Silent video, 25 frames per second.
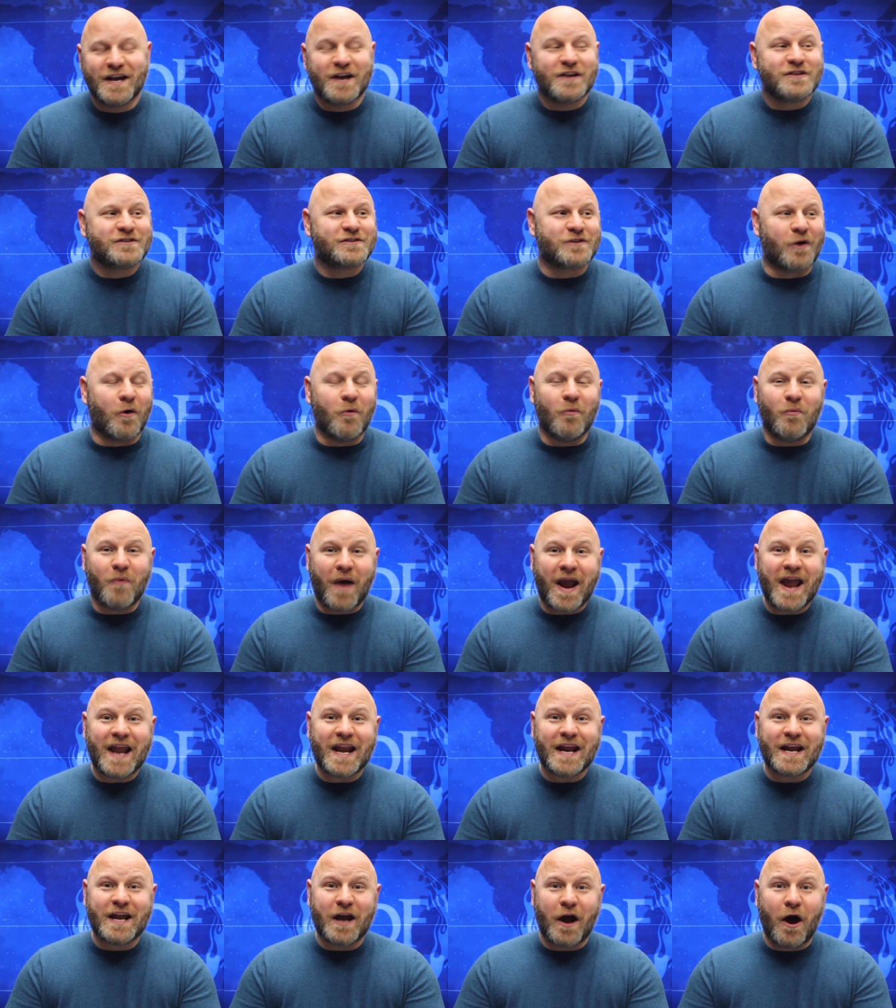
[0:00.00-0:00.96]
So,
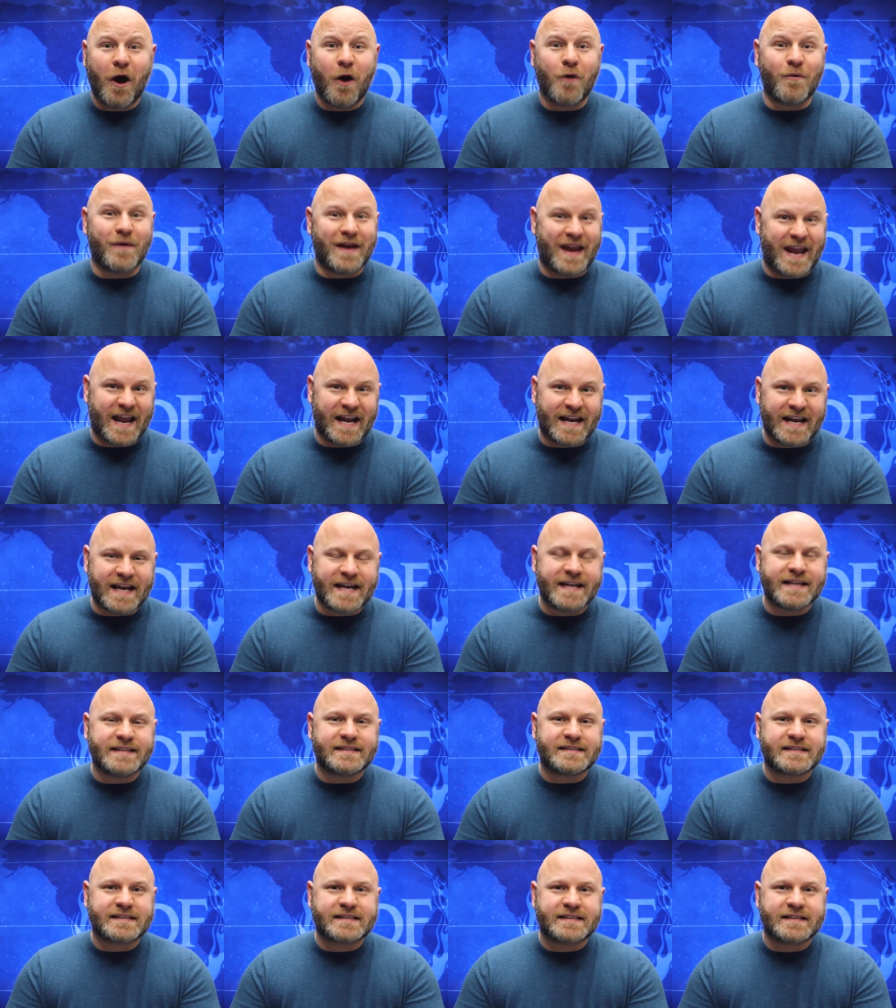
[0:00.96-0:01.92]
way to go,
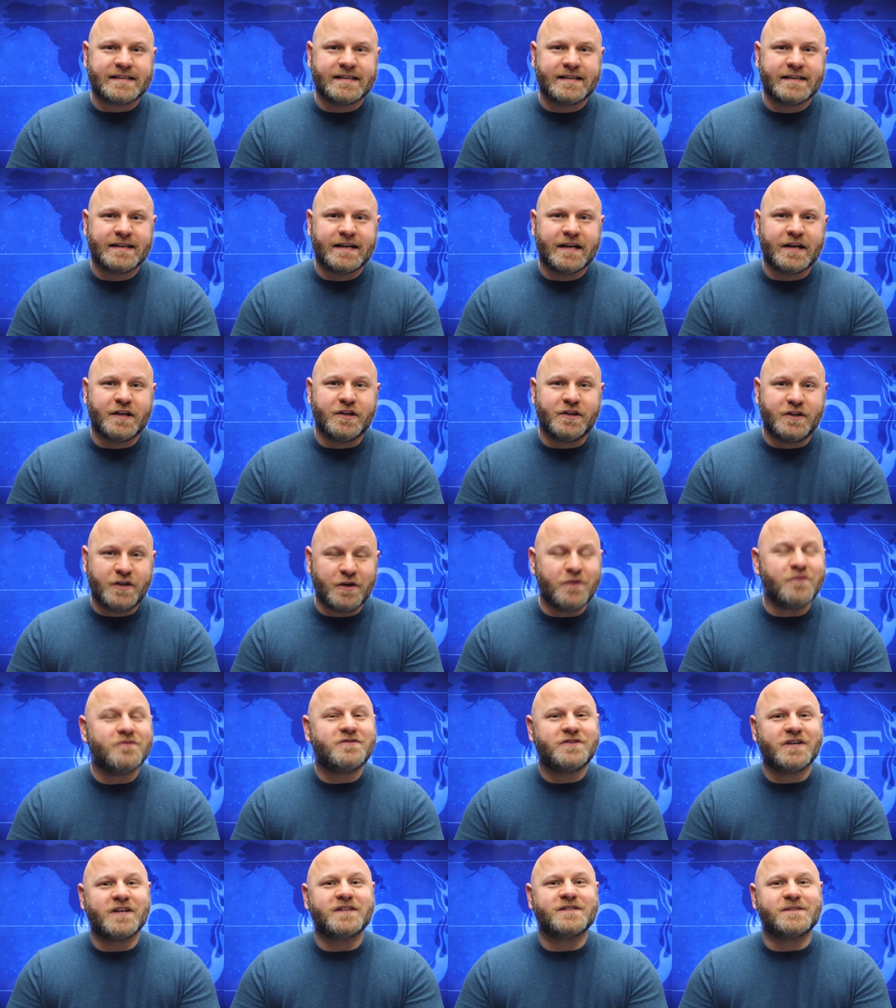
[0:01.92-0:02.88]
idiots!
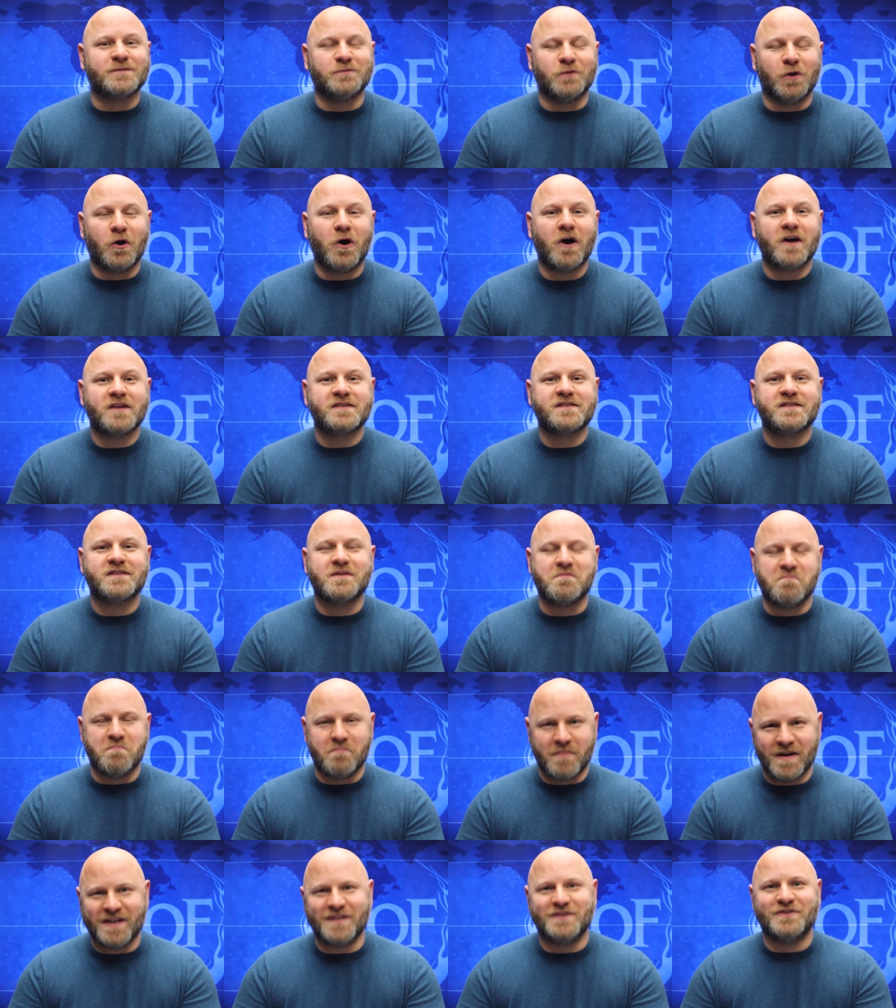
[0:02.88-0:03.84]
You just lost the
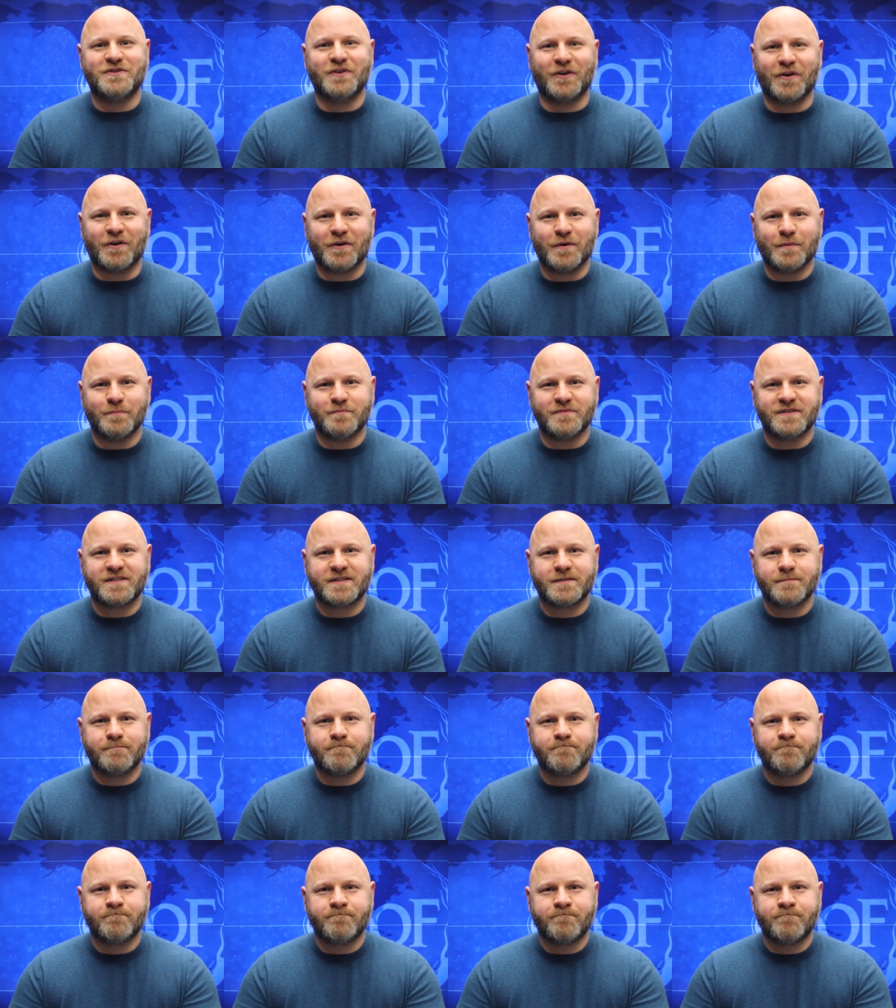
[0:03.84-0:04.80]
midterms.
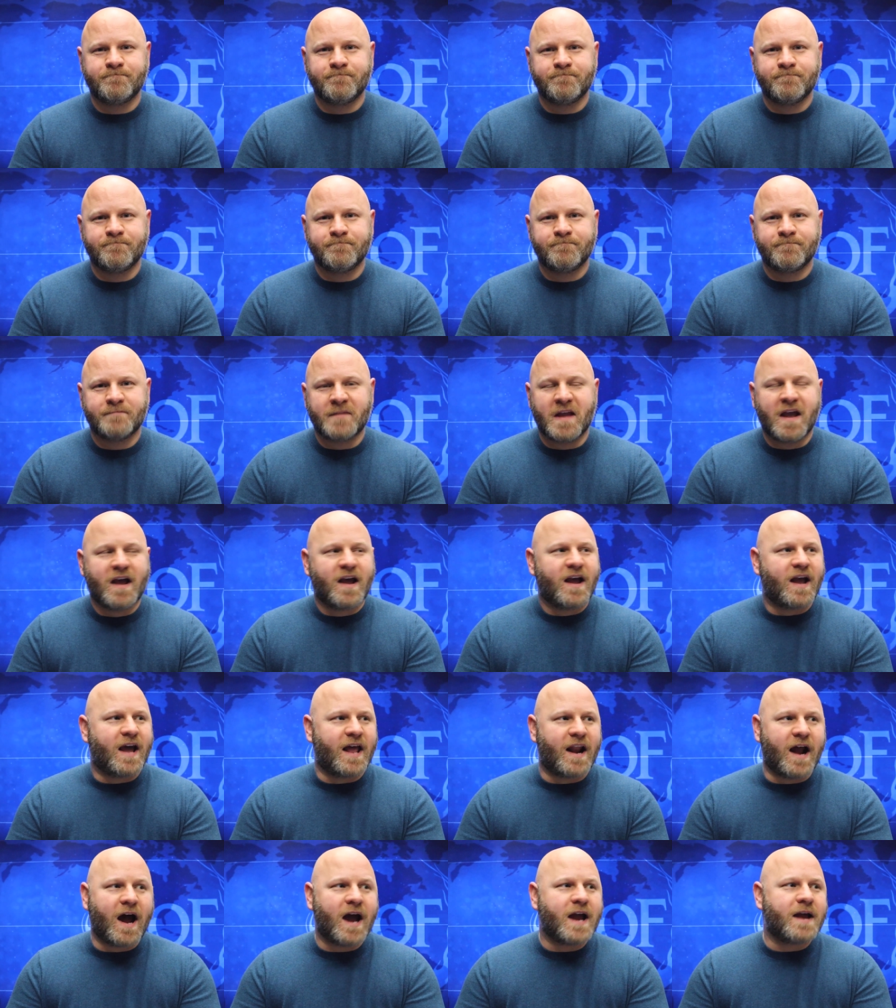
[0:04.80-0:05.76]

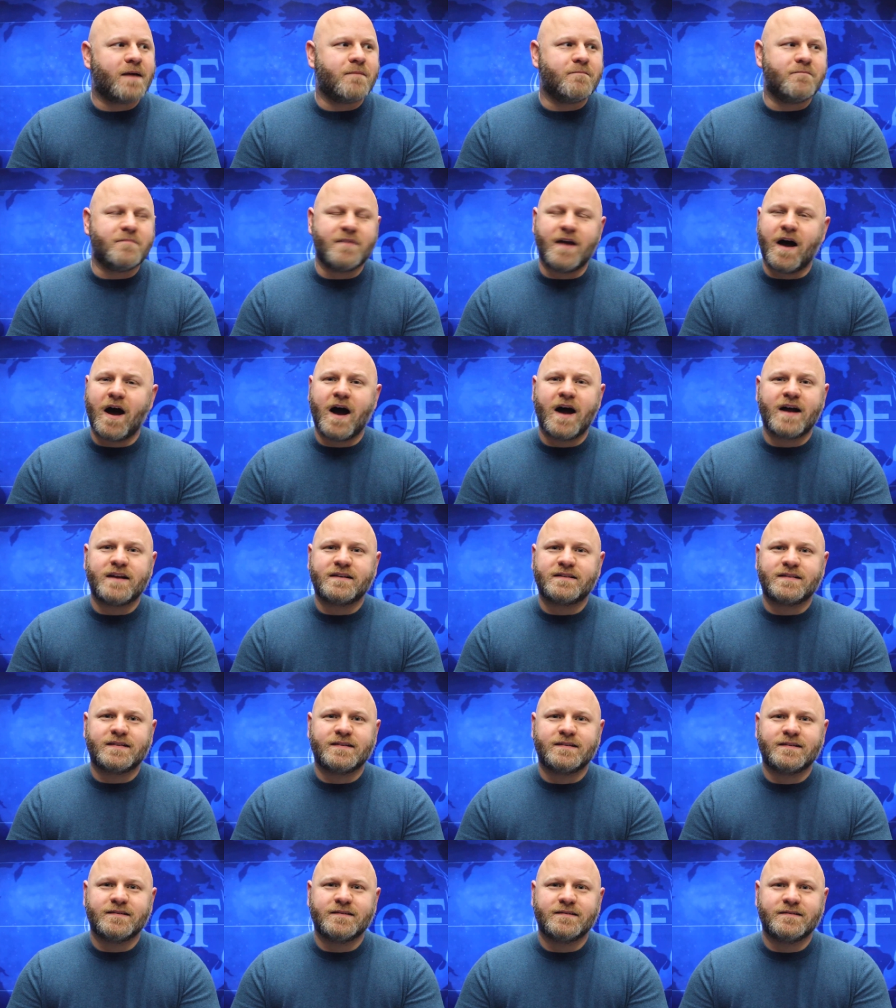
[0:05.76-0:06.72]
And I am
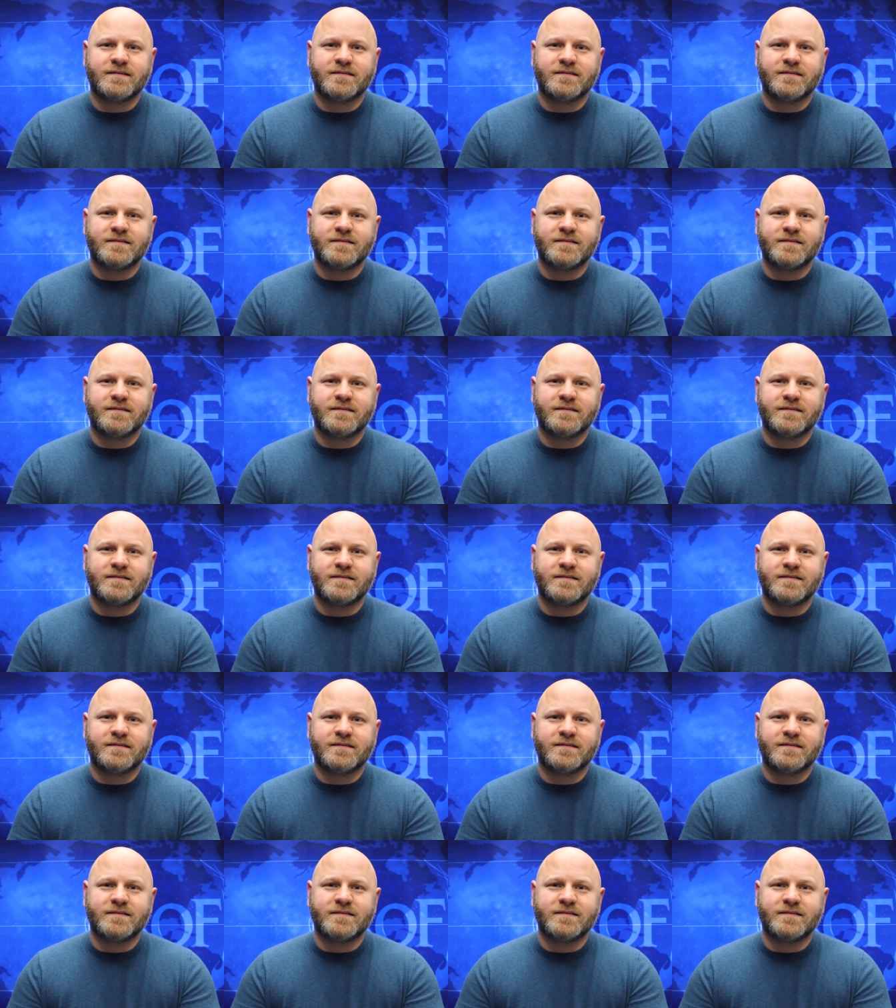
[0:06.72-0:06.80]
not,